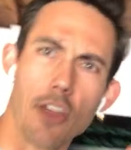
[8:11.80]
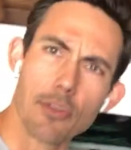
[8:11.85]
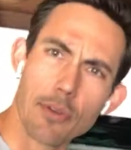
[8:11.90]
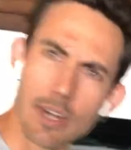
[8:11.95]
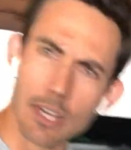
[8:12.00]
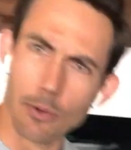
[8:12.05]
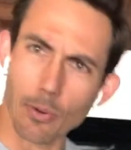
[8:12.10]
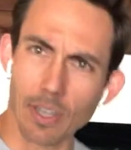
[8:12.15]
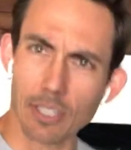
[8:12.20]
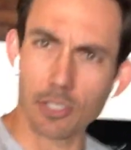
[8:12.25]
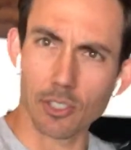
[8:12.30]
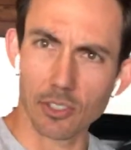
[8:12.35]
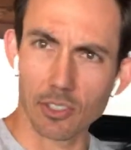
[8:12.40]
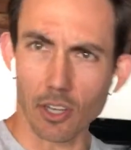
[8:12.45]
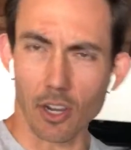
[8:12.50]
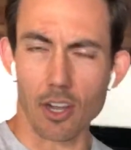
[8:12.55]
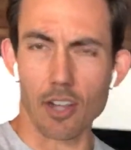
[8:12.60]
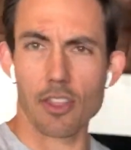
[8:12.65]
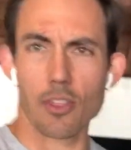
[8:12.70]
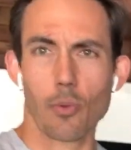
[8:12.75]
Are there any
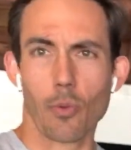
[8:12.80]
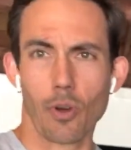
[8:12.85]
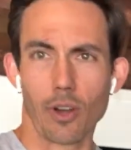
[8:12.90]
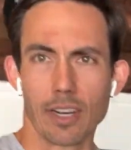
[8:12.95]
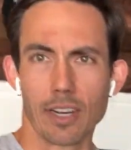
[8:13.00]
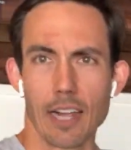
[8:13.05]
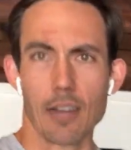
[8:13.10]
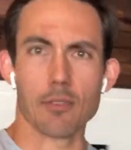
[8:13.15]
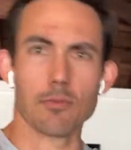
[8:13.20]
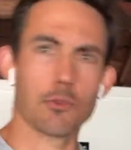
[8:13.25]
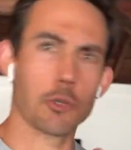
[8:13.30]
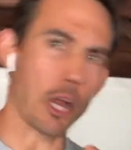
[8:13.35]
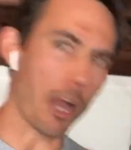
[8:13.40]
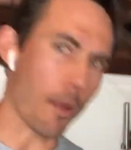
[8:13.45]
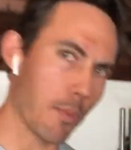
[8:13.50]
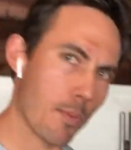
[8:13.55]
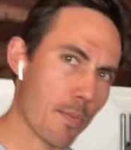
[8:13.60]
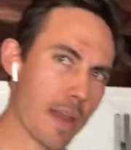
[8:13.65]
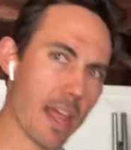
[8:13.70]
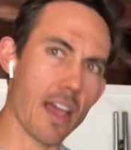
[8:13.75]
questions on the workout?
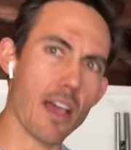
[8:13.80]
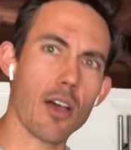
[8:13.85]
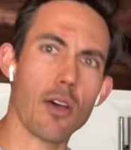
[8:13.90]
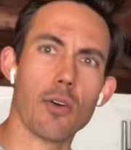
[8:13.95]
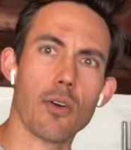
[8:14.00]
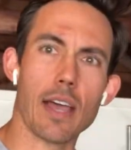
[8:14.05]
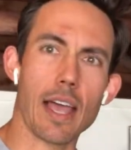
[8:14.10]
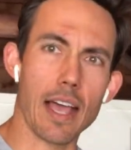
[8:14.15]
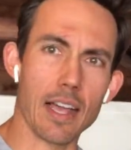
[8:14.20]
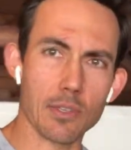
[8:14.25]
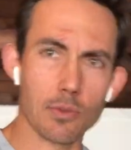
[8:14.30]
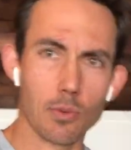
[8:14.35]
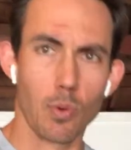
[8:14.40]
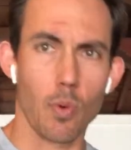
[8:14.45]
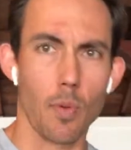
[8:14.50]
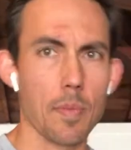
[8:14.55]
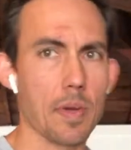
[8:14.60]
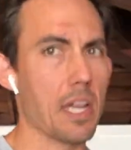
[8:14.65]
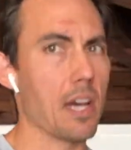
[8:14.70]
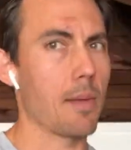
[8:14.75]
Drop them now as we're
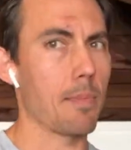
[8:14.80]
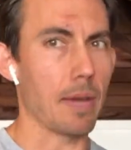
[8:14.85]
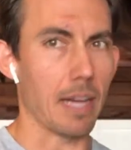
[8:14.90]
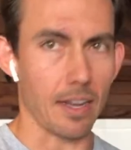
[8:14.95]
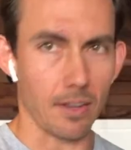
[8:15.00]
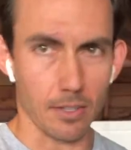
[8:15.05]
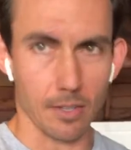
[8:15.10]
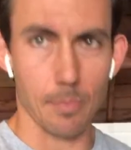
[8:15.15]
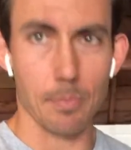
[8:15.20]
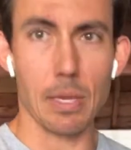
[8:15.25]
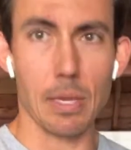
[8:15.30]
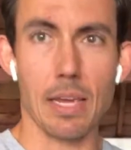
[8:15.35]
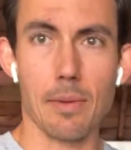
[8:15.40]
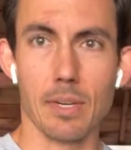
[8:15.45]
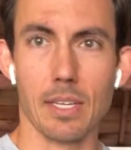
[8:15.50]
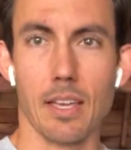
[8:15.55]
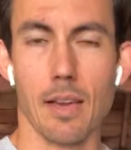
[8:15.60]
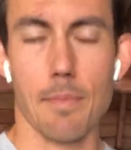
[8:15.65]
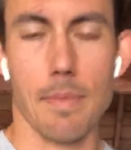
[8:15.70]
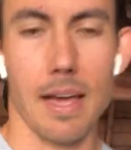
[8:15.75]
warming up. I'll be
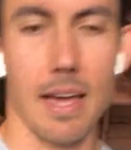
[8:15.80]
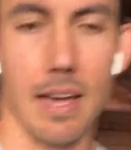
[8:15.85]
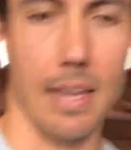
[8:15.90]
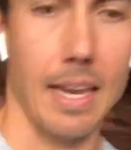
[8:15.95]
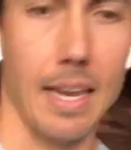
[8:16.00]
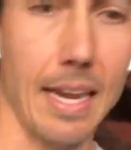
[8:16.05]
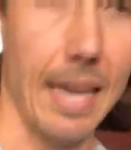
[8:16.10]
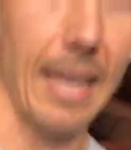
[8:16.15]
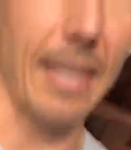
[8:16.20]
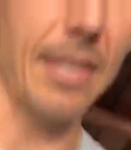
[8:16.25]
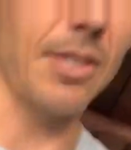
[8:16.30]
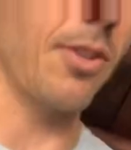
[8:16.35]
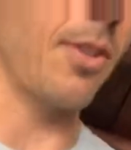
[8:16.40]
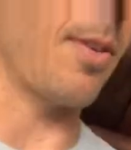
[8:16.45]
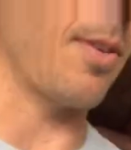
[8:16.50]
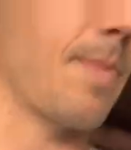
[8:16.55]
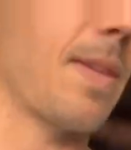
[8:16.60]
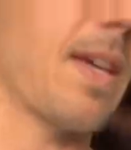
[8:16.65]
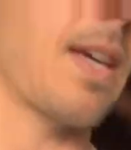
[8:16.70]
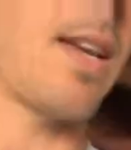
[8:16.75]
able to come back and answer them